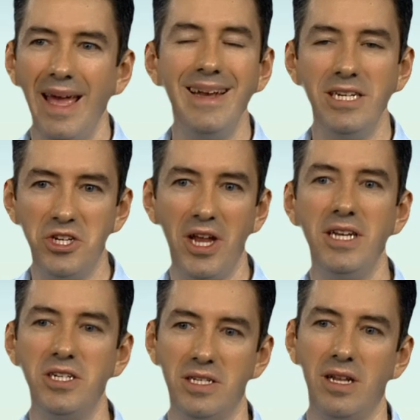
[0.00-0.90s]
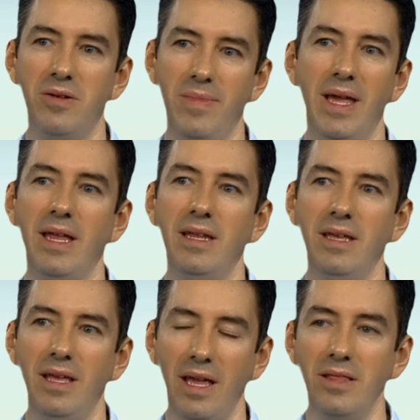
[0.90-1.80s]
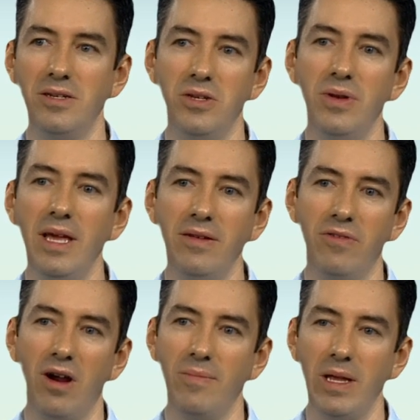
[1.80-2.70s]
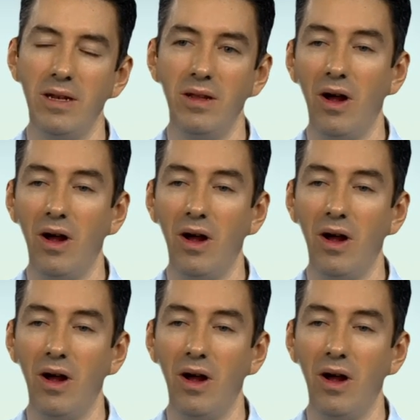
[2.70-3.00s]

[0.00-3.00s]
any changes that are made in the 2D environment